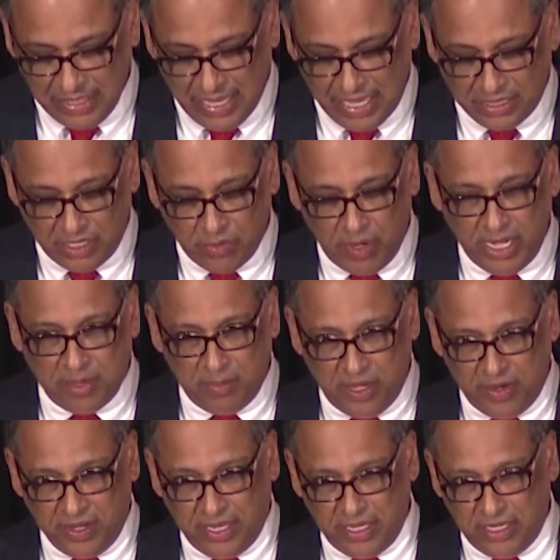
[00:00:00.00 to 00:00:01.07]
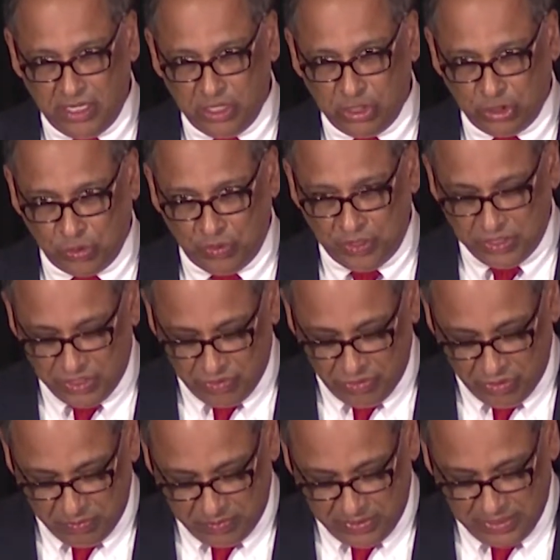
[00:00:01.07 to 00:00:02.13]
and the Great American Insurance
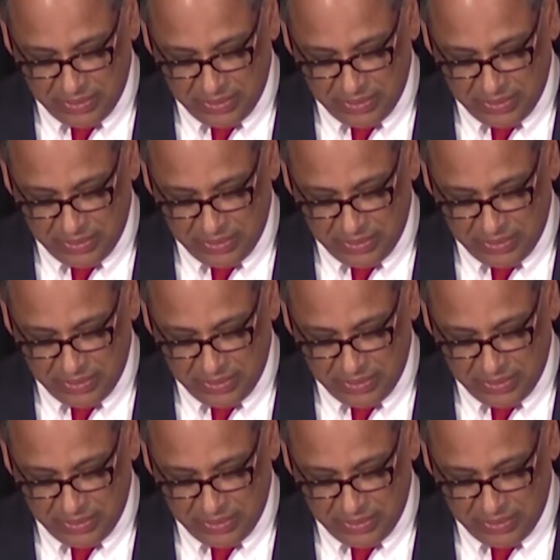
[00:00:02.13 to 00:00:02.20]
Group.